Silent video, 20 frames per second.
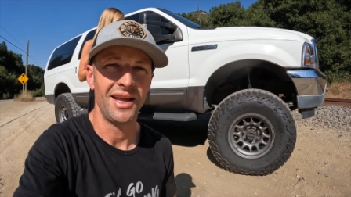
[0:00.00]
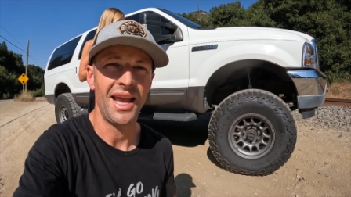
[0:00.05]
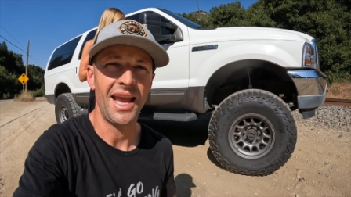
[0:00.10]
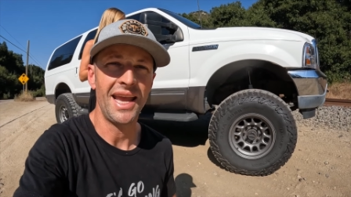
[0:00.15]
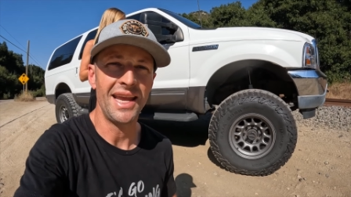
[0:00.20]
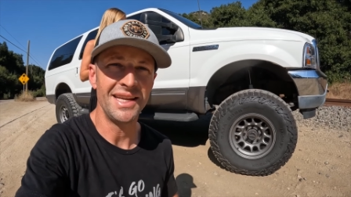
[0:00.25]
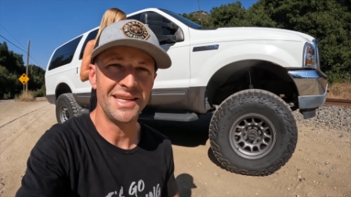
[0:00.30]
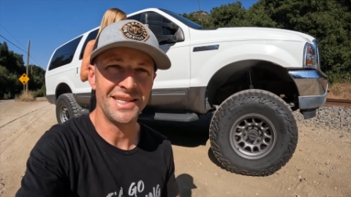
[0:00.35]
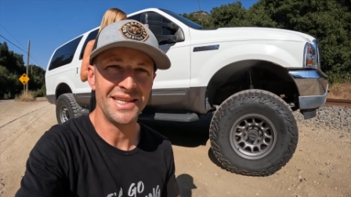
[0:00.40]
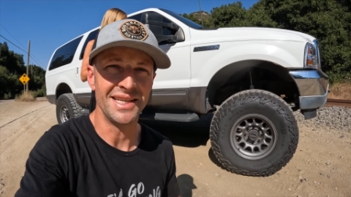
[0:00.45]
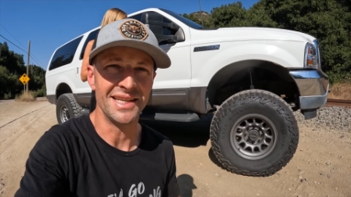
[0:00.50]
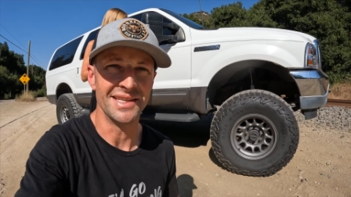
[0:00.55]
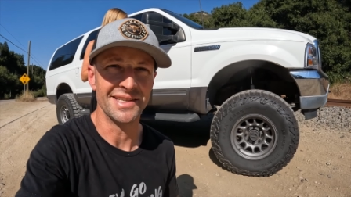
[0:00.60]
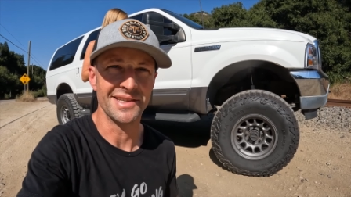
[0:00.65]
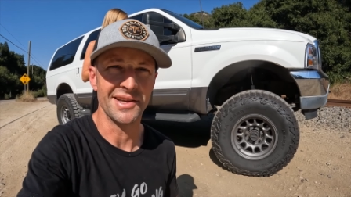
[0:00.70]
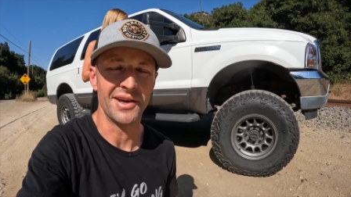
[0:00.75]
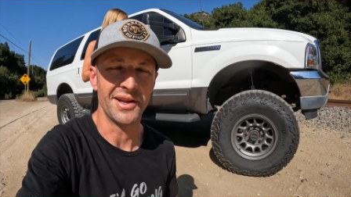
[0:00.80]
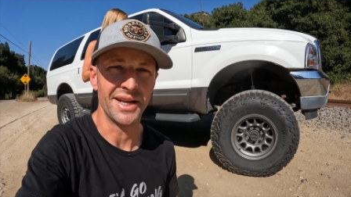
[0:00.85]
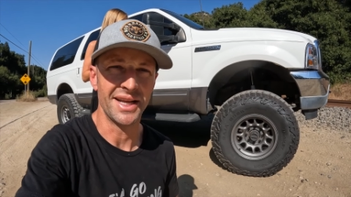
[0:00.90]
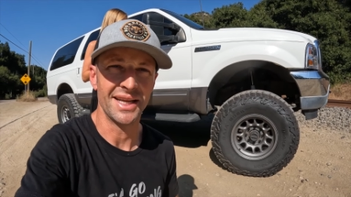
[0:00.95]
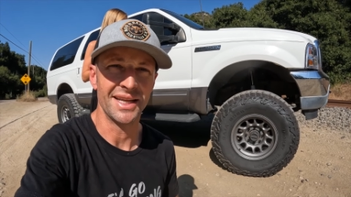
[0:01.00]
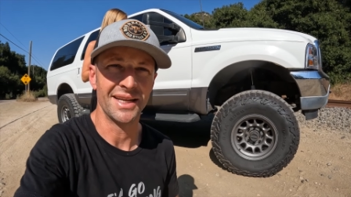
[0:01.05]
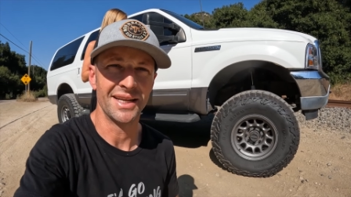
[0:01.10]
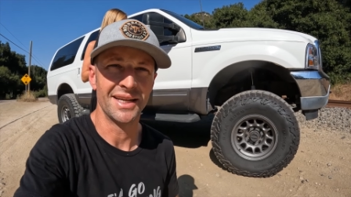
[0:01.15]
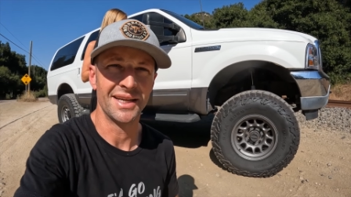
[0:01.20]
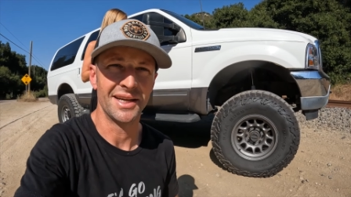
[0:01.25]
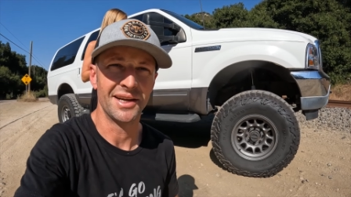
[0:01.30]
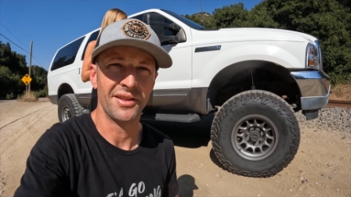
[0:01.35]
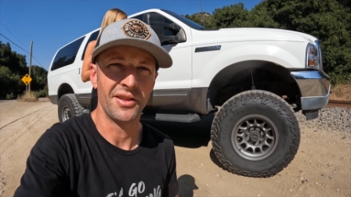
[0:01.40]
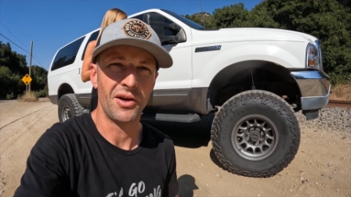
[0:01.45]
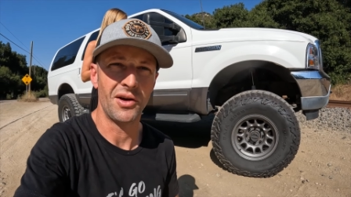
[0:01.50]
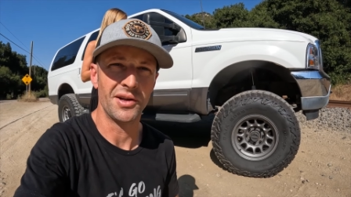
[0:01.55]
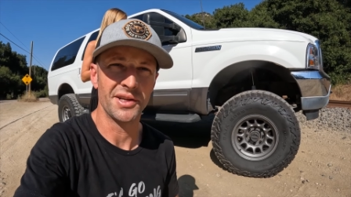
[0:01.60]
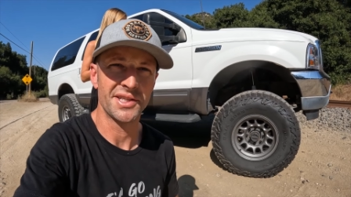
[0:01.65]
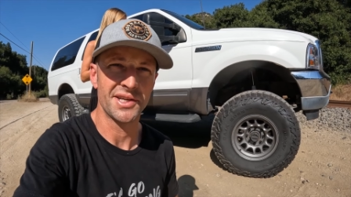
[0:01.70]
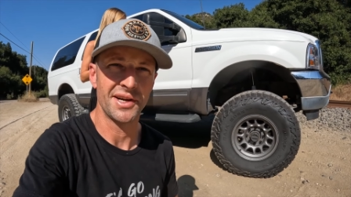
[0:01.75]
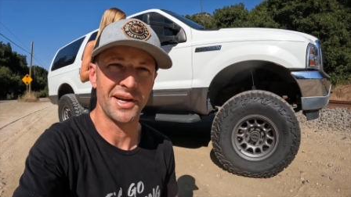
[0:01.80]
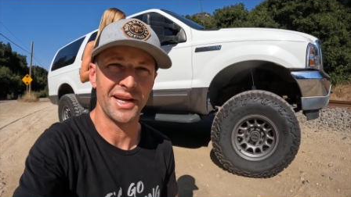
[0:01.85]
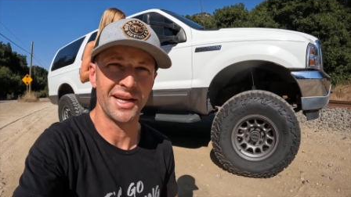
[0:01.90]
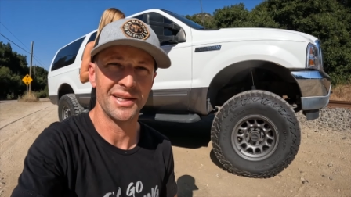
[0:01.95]
ATs on it, uh, the
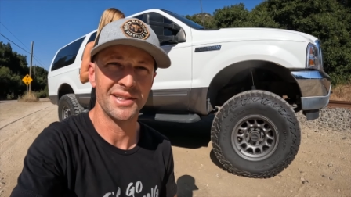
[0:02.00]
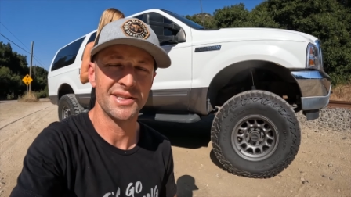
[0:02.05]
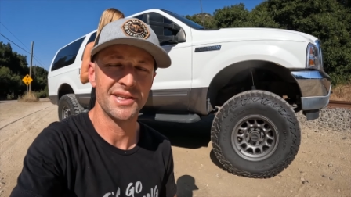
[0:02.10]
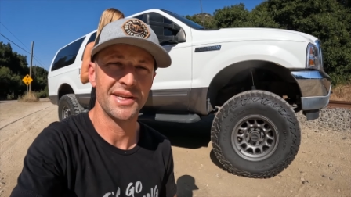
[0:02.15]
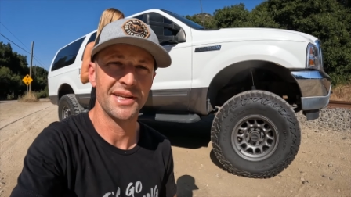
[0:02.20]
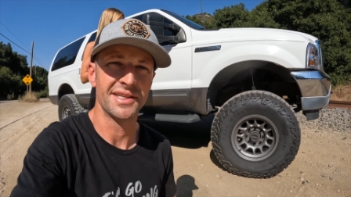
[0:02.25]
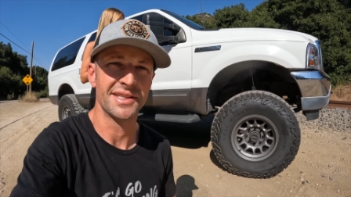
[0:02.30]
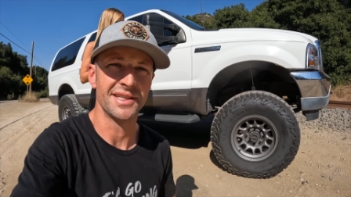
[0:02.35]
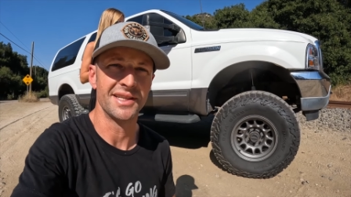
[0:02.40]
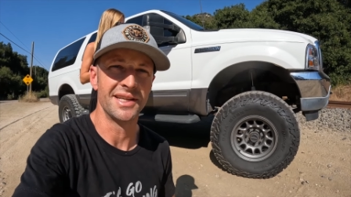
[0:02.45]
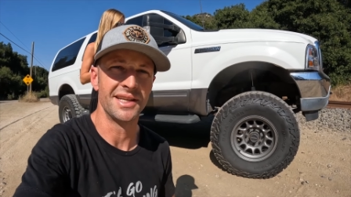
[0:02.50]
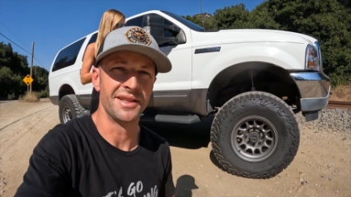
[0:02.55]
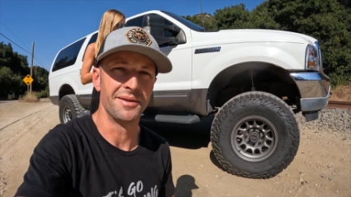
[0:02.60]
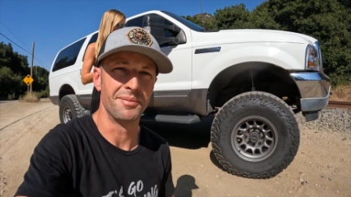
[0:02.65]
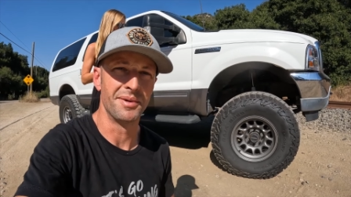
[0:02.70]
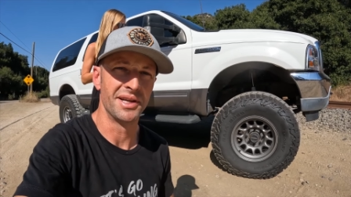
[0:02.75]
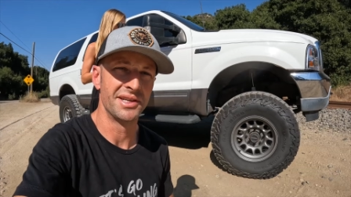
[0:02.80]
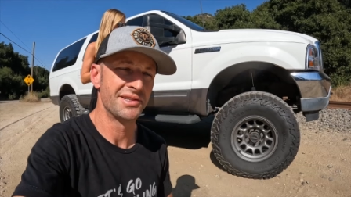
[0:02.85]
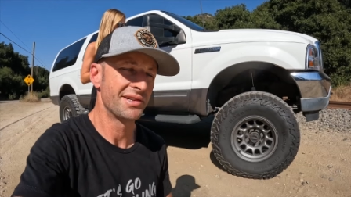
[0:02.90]
all-terrain. She doesn't need the mud